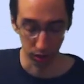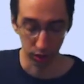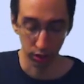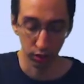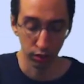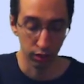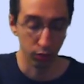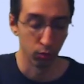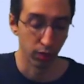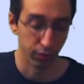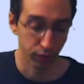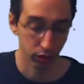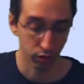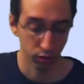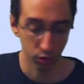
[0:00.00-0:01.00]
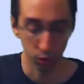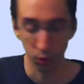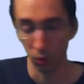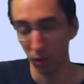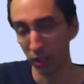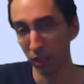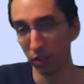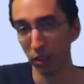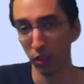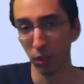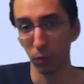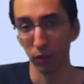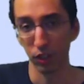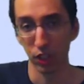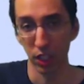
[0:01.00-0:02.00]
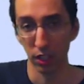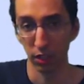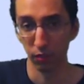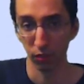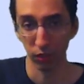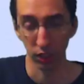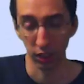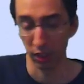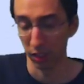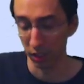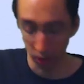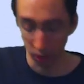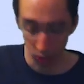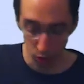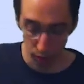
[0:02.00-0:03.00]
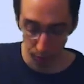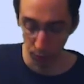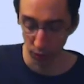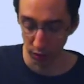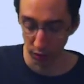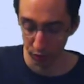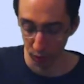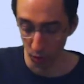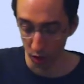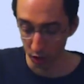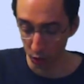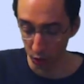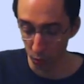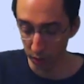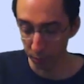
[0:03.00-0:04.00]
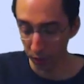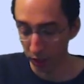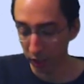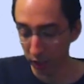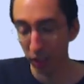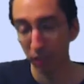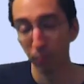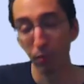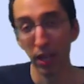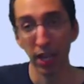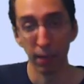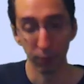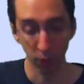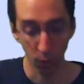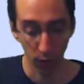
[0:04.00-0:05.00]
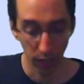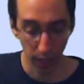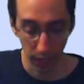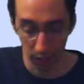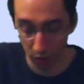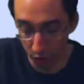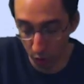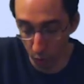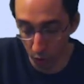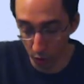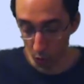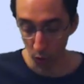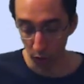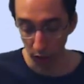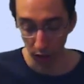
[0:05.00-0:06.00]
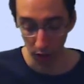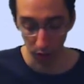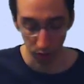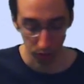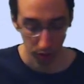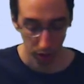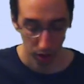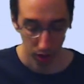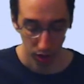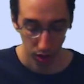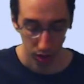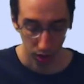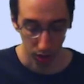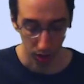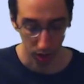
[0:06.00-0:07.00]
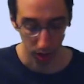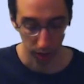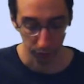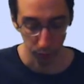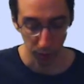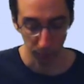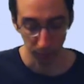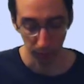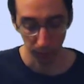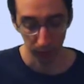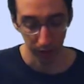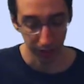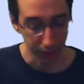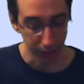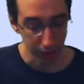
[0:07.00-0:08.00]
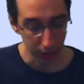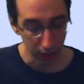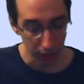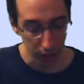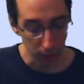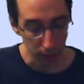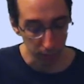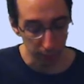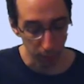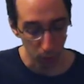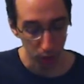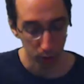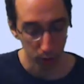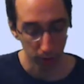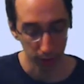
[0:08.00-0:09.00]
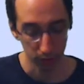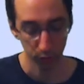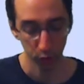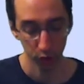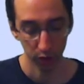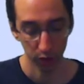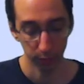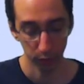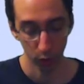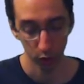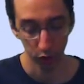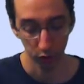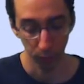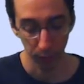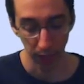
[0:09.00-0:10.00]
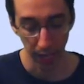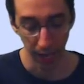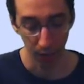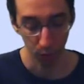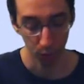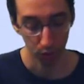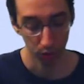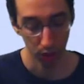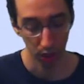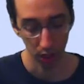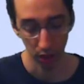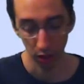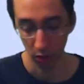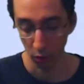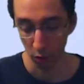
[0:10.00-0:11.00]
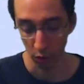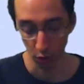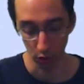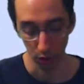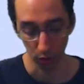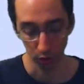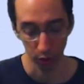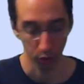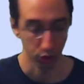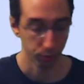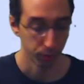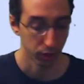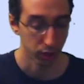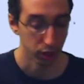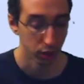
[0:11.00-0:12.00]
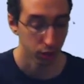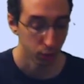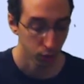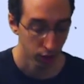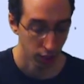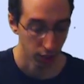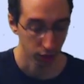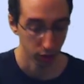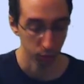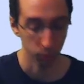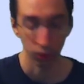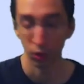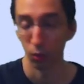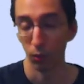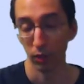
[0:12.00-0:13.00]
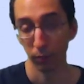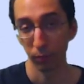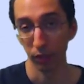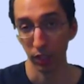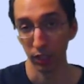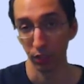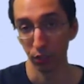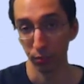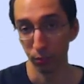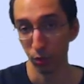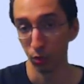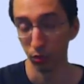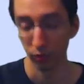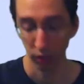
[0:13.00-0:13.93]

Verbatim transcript: in reference to the dealing with the Chinese fuseki that you can play whatever you want. You want to play here, bam, go ahead and do it. Who cares? If you want to play something a little bit more aggressive, you can approach from the outside. You usually don't do this, but here you can because we don't want to play this move.